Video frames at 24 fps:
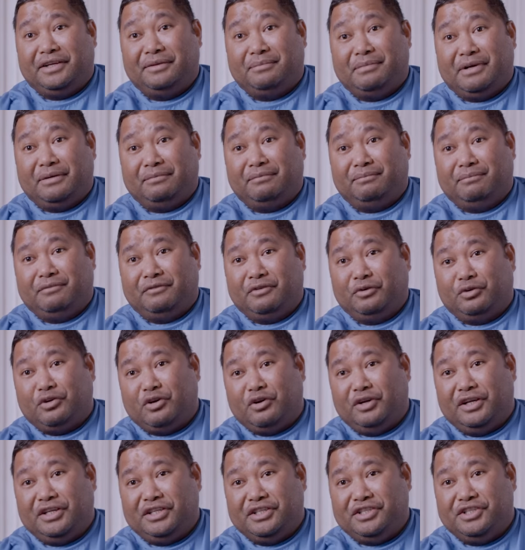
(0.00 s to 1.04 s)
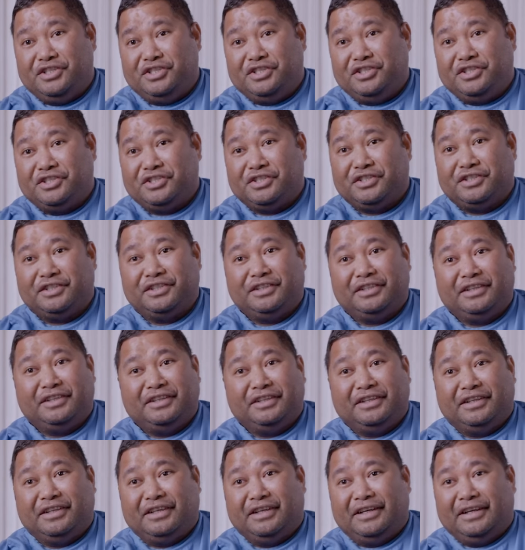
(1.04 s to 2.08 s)
him up for college,
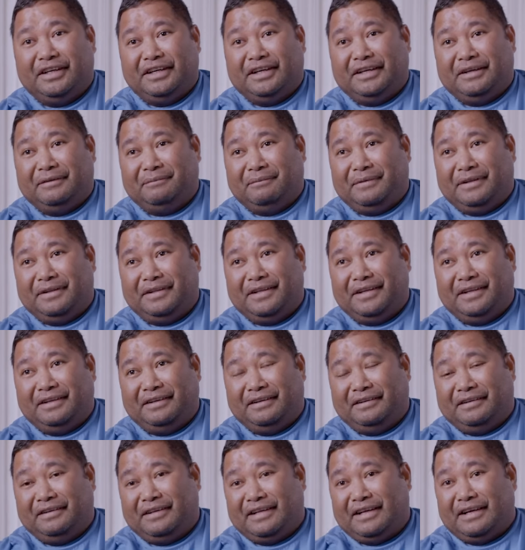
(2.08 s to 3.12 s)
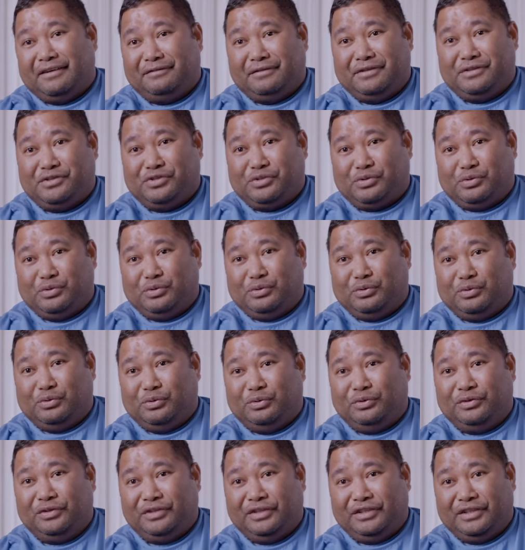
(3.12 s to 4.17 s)
and then after
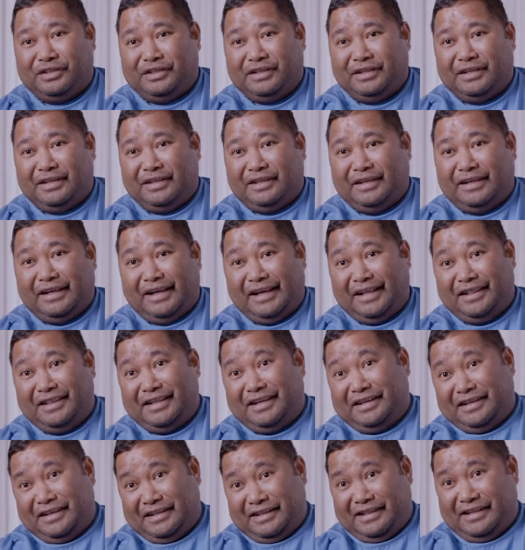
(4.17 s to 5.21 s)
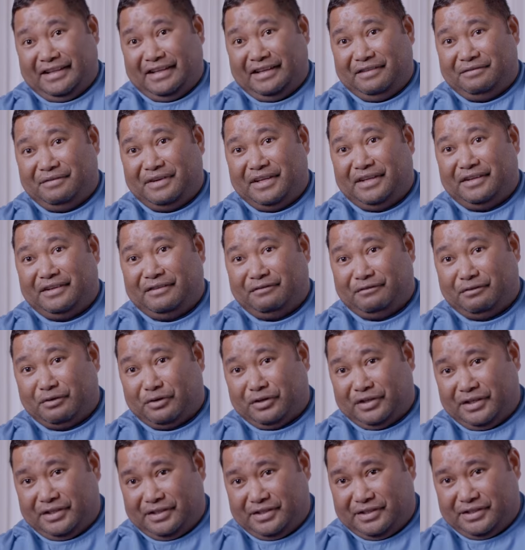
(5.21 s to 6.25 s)
school, and then in the evening for
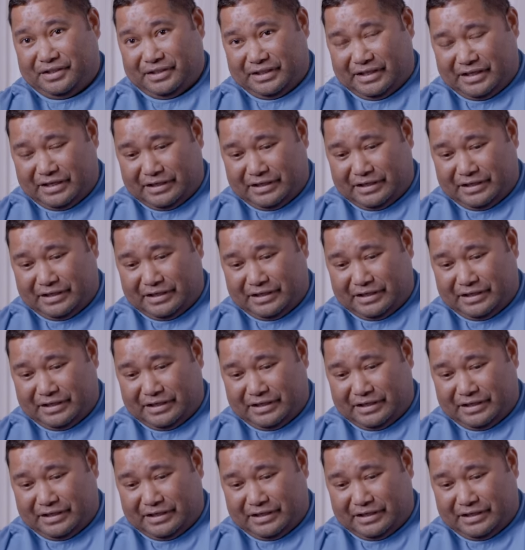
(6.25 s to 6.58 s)
his